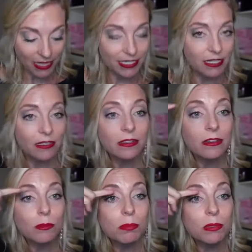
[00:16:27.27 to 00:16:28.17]
did a
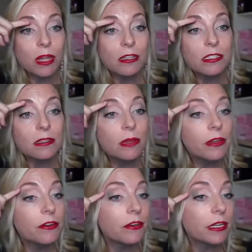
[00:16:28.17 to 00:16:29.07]
little blossom
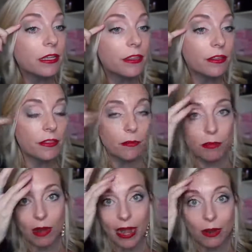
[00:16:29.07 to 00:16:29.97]
underneath the
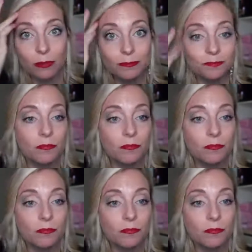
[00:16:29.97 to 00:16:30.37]
brow